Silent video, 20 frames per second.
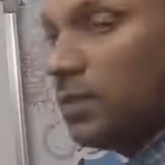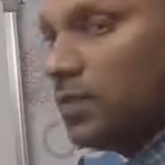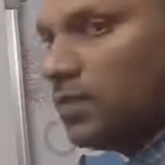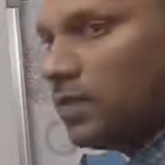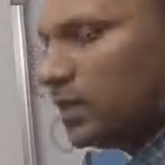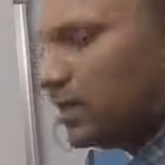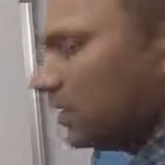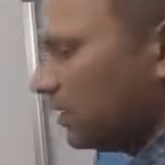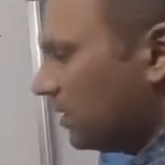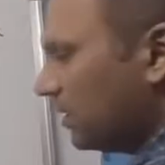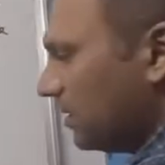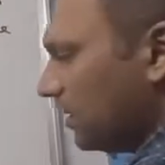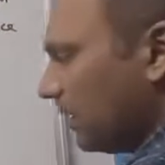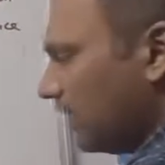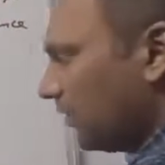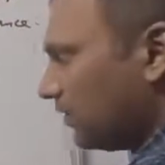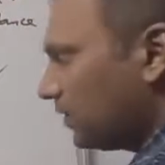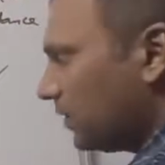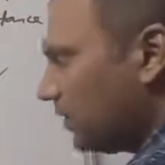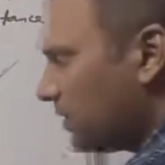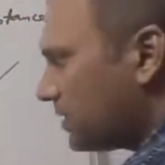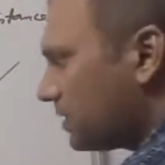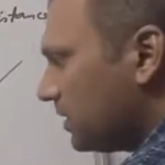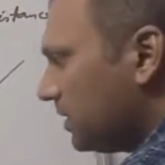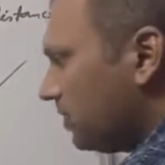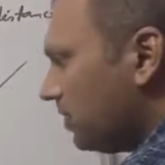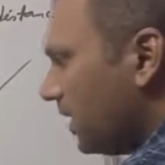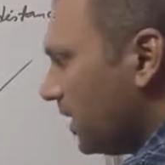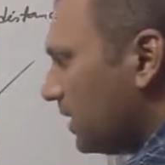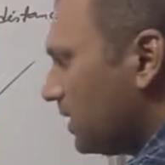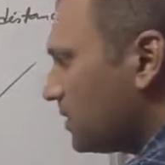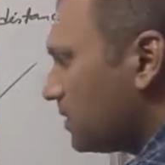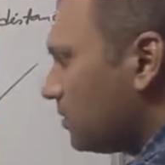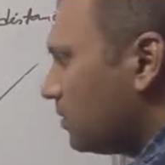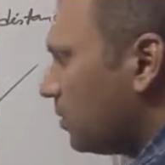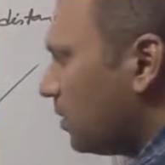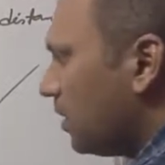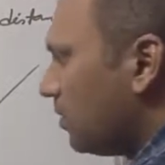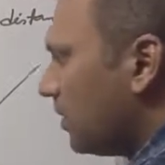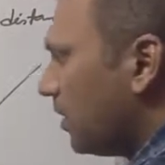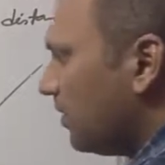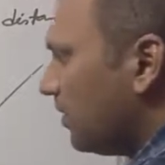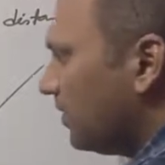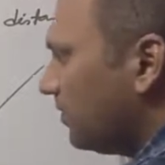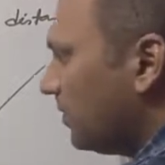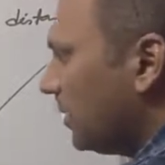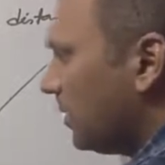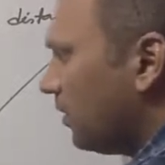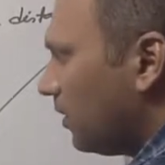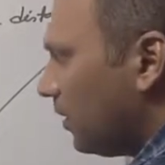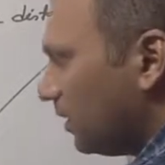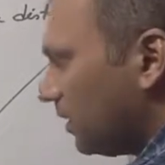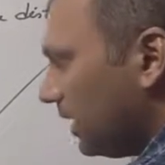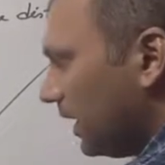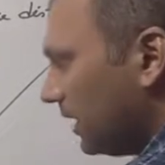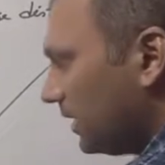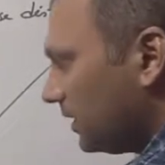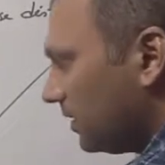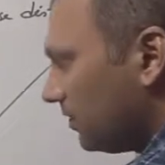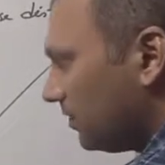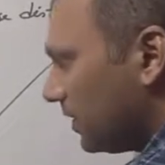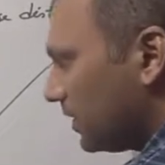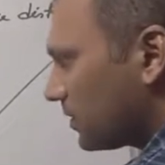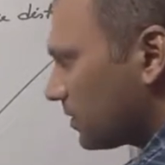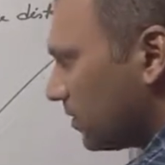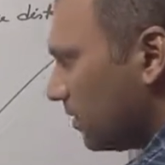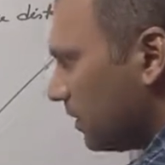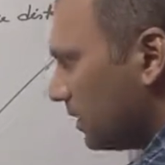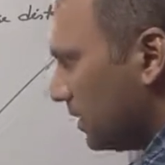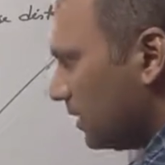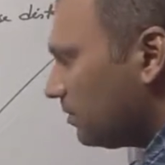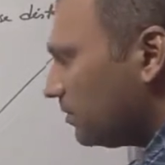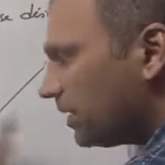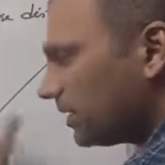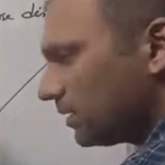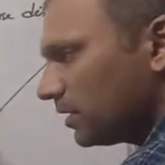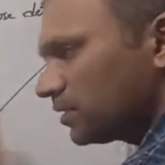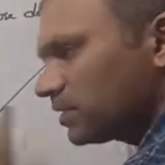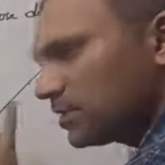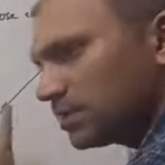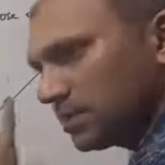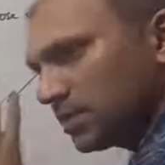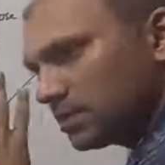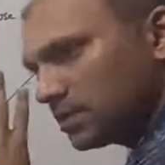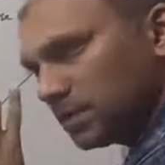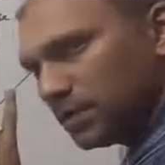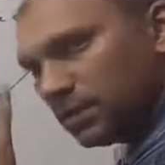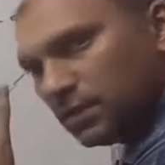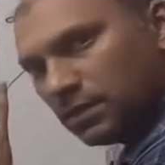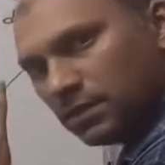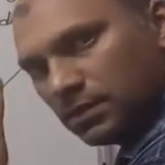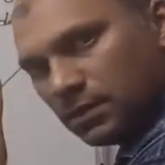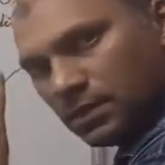1. Of course, see, minus 2 comma 1 will not lie in the first quadrant, but this is just a